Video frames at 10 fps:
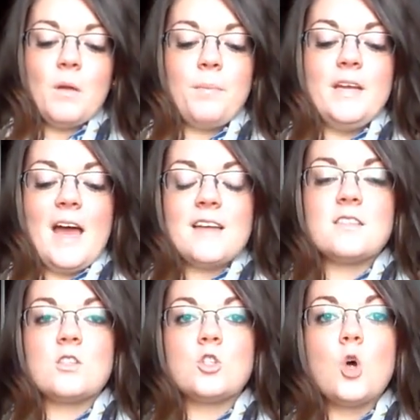But yes,
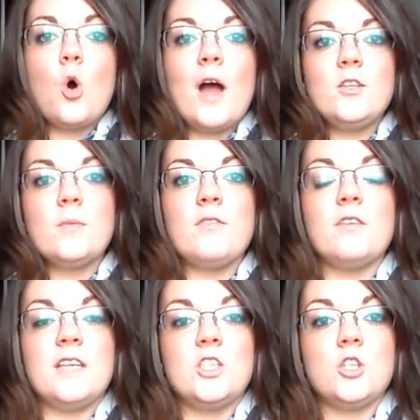so I do my
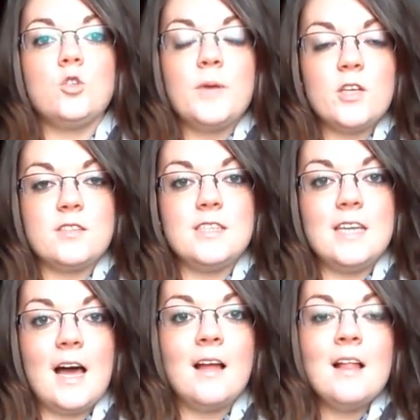foundation, do my
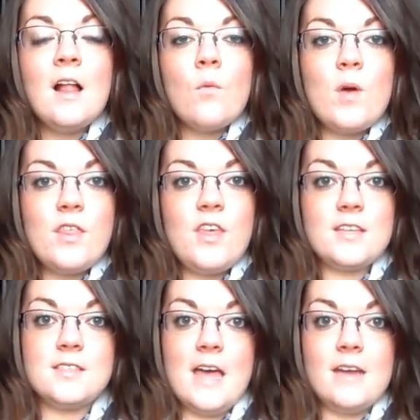concealer. With
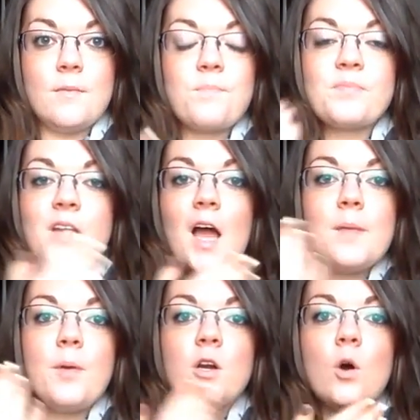this then, I
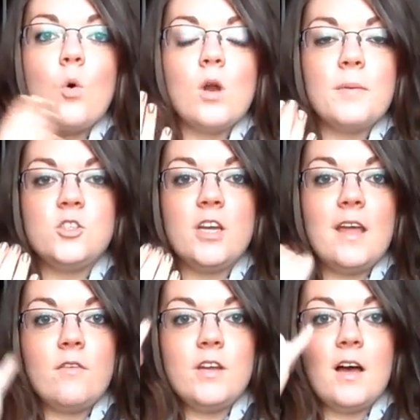put it all on my chin
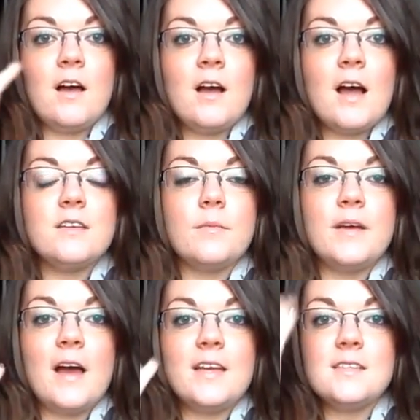area, under my
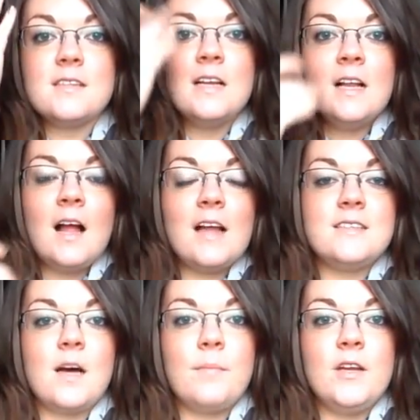eyes, and
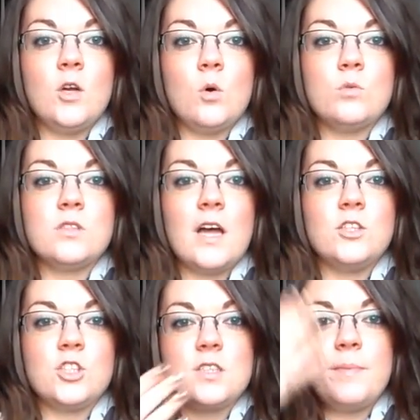down my nose,
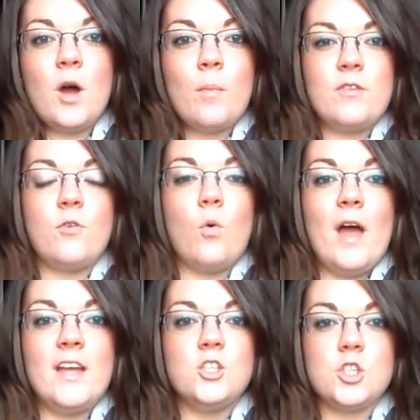and just a bit on my
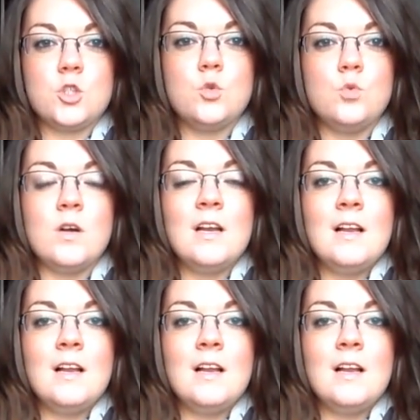forehead, just to...